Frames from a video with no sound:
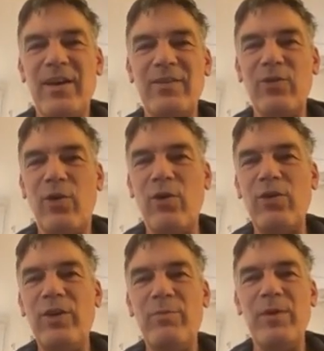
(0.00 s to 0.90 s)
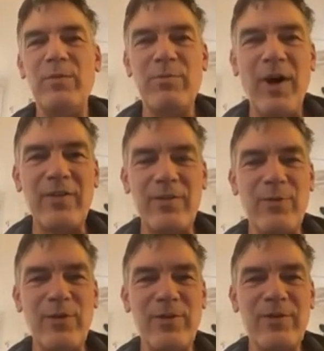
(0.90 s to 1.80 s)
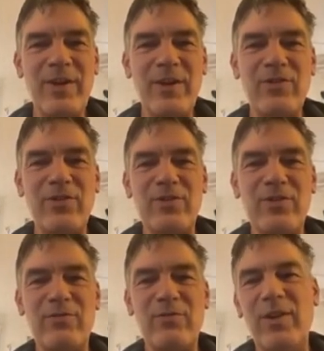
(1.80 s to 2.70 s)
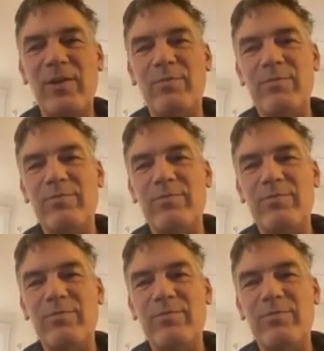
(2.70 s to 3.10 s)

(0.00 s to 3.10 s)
has only been possible not just really